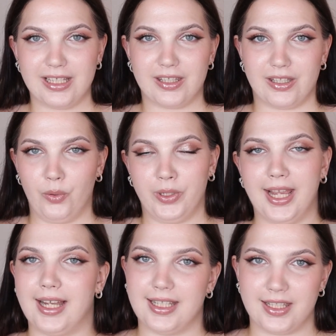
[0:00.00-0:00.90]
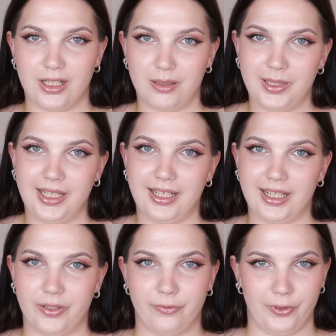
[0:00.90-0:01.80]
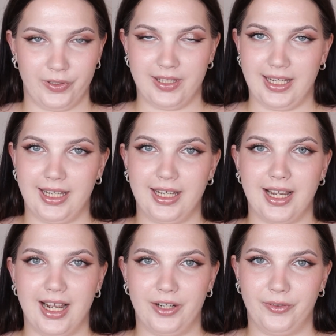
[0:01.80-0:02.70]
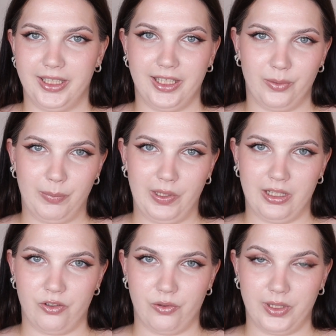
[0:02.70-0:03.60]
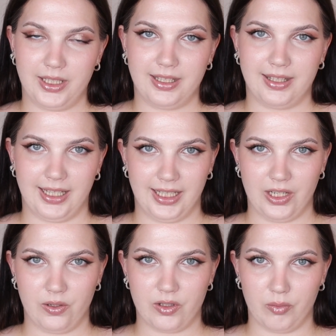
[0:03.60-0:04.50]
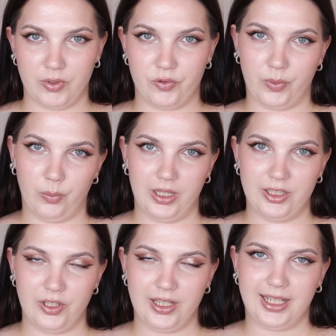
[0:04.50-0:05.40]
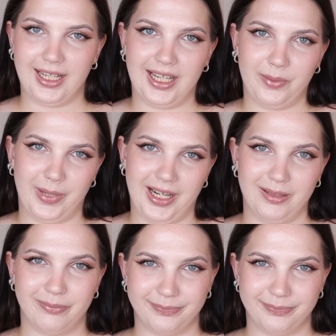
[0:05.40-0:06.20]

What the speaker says: So yeah, that's gonna be it for today. I really hope you enjoyed. Thank you so much for watching, and bye.